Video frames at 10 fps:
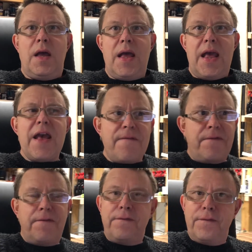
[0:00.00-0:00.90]

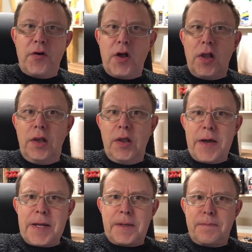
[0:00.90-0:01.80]
If,
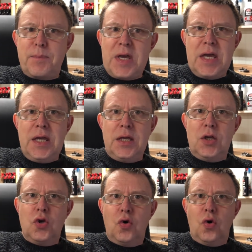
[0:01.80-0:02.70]
like me,
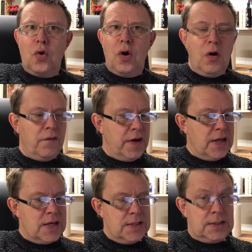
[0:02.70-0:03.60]
you're of
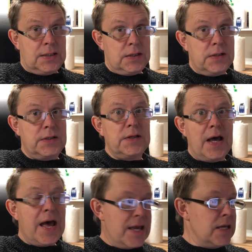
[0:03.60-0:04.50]
a certain
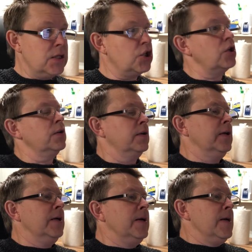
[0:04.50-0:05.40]
age,
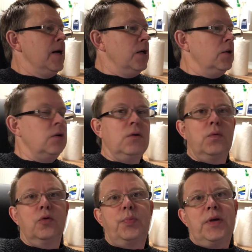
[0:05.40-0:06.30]
you
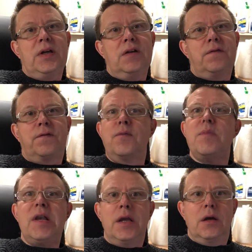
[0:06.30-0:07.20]
will be
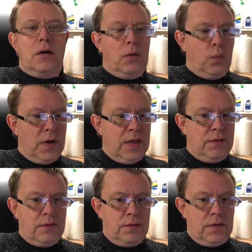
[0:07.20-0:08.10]
familiar
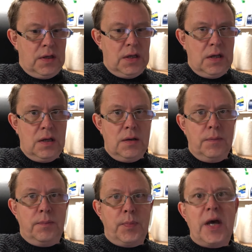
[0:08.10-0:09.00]
with the
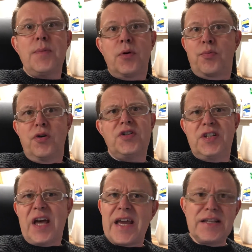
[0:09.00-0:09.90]
paper printed
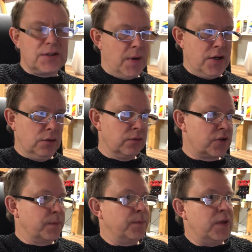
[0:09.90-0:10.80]
Haynes
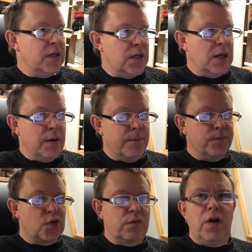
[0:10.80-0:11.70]
manuals, the
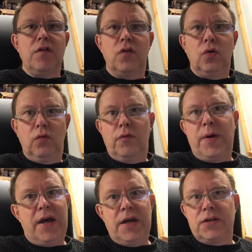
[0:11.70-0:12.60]
sort of overhaul,
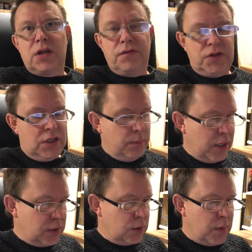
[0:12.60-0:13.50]
repair, servicing, and
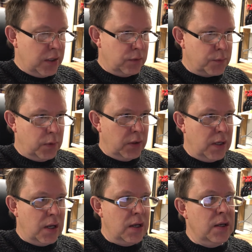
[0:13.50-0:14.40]
maintenance manuals by